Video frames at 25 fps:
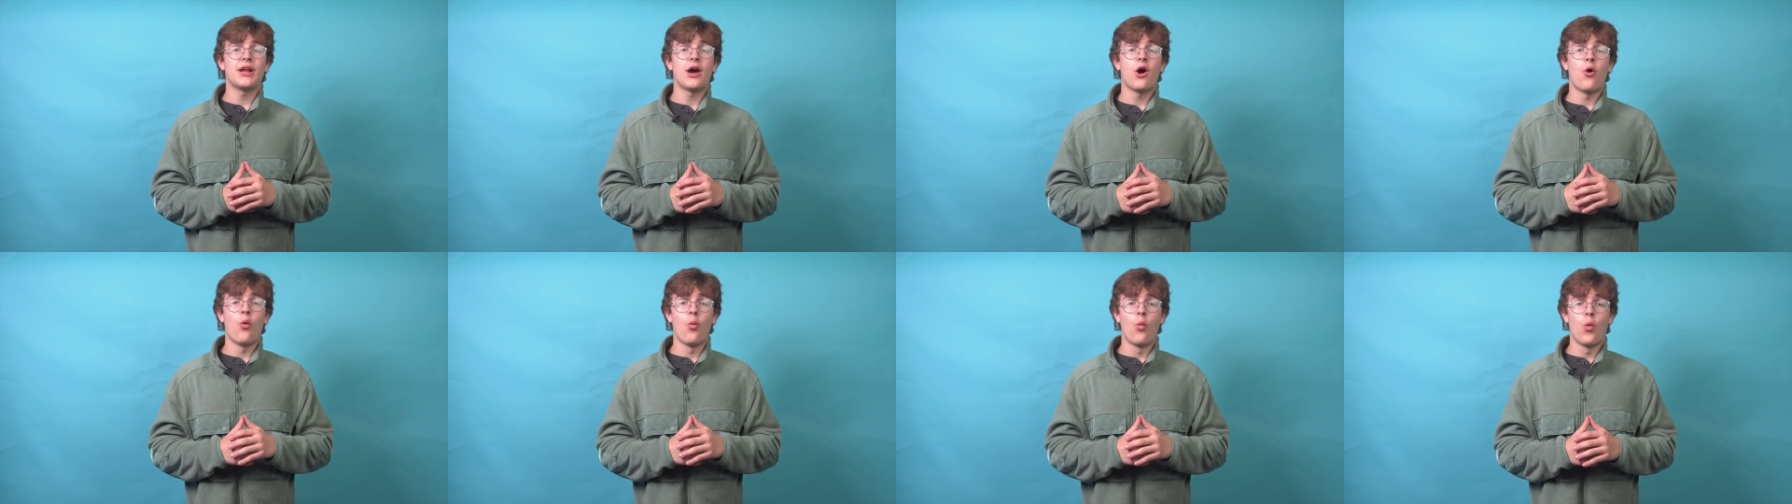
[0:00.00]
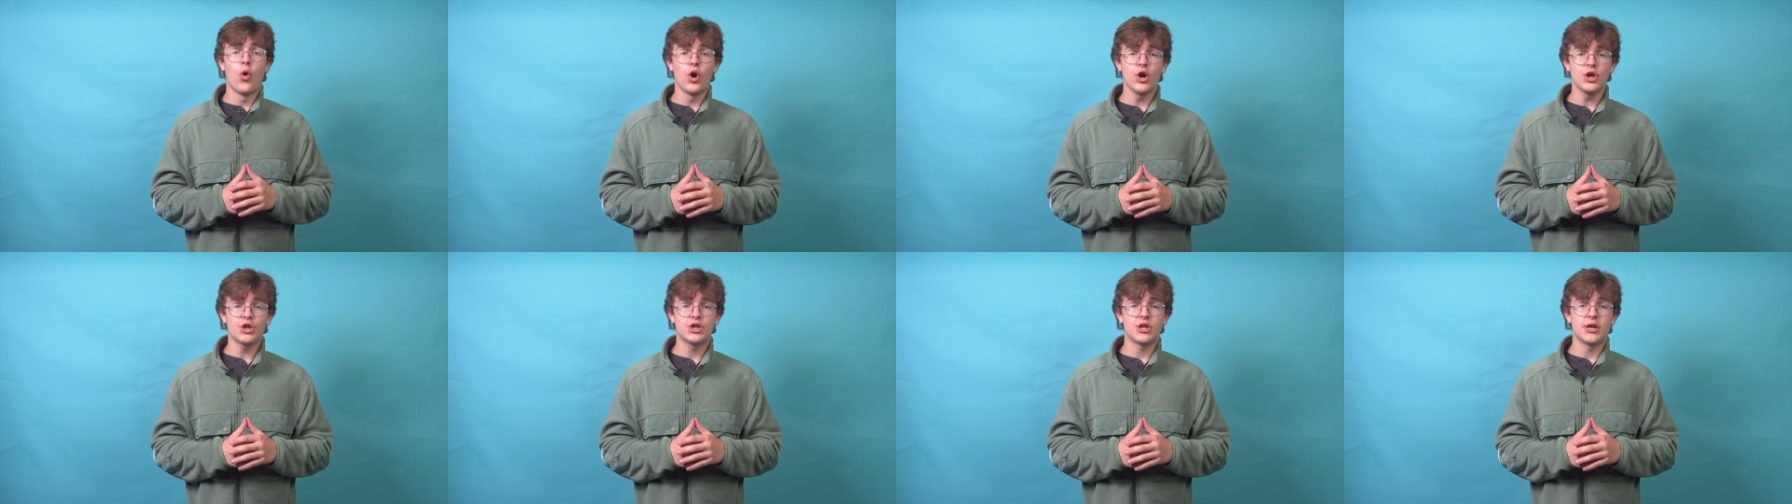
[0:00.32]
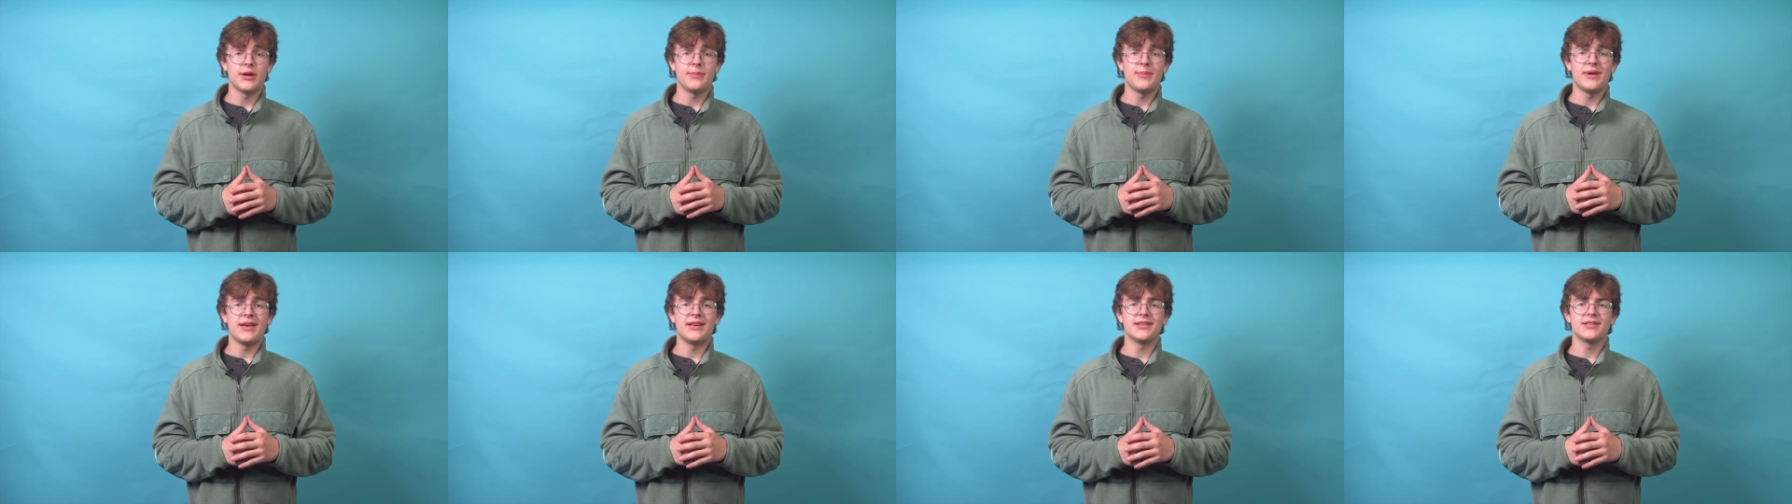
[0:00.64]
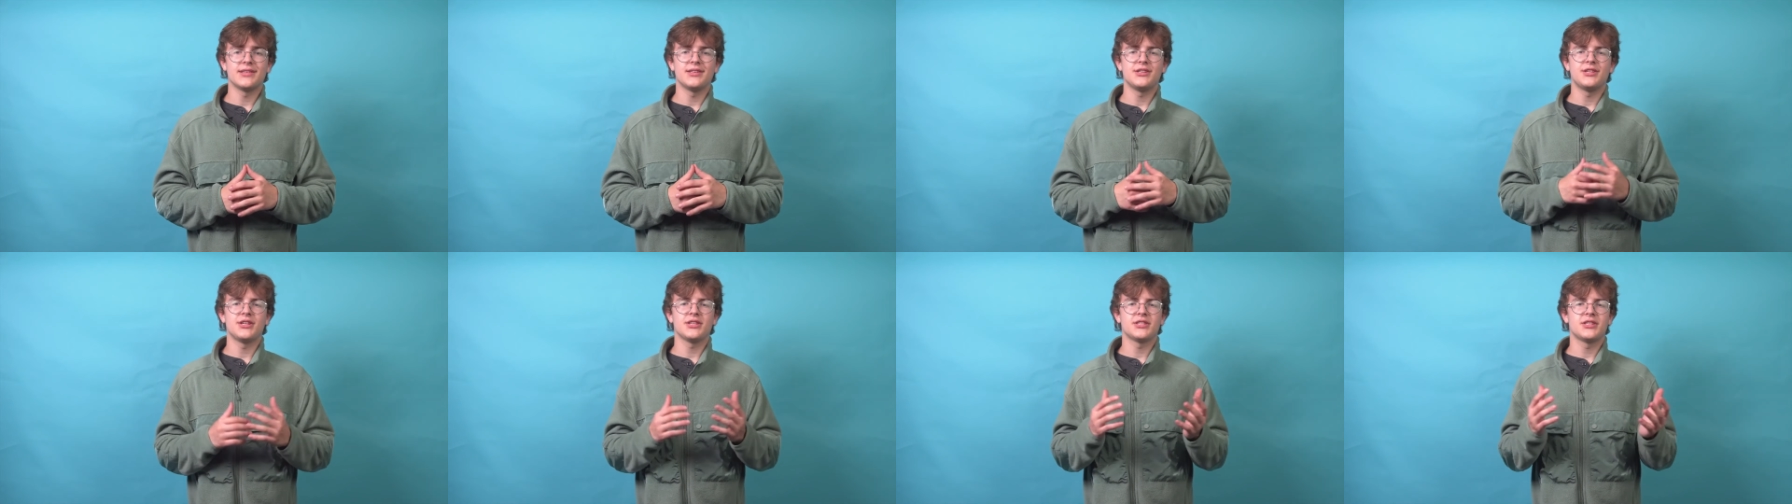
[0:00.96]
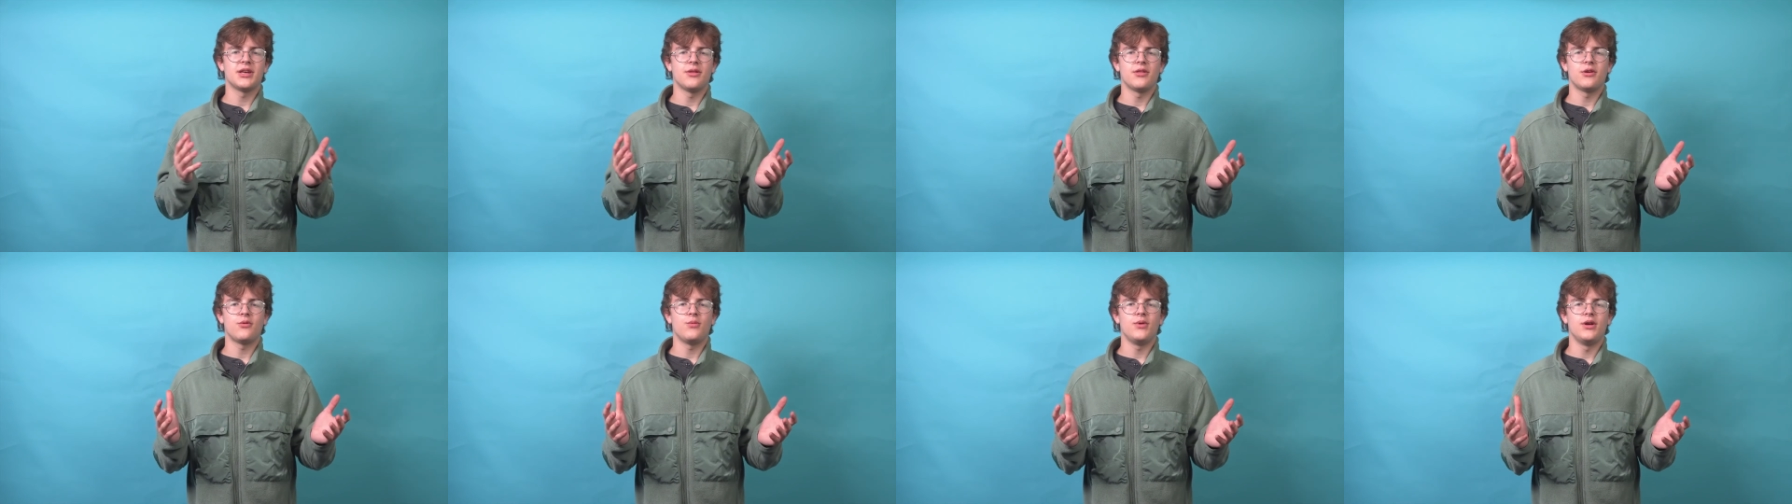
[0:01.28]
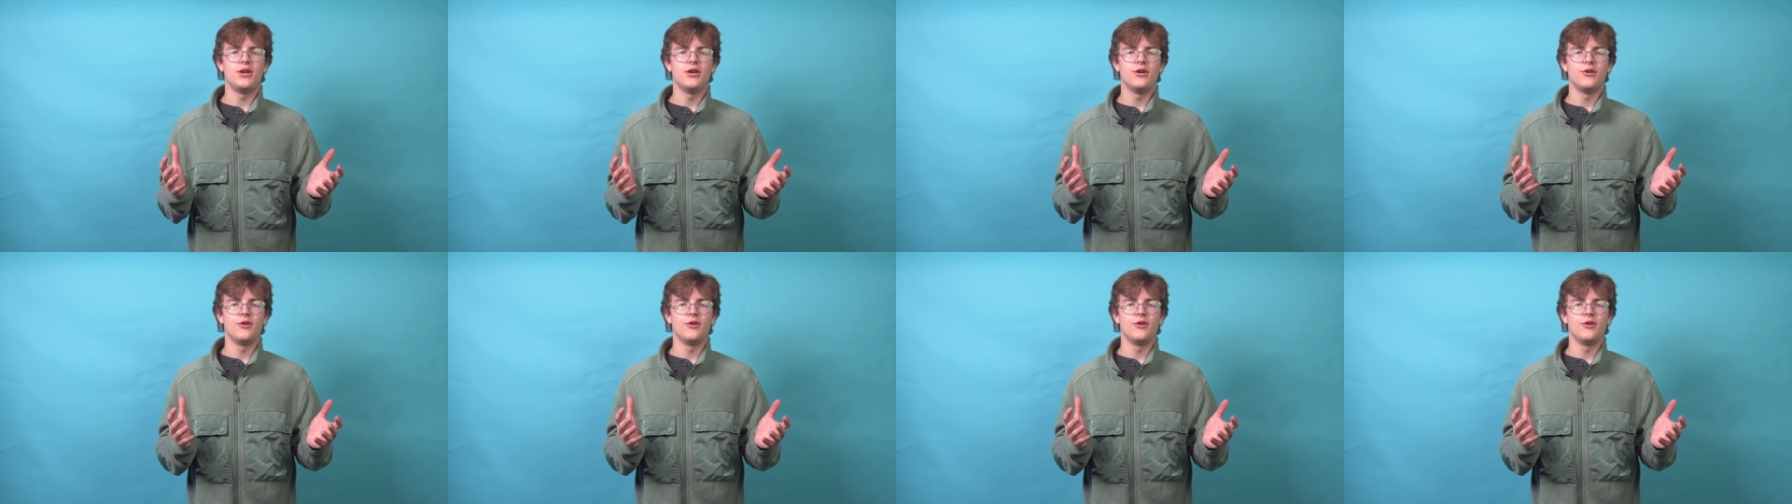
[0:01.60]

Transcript: how worship isn't just something we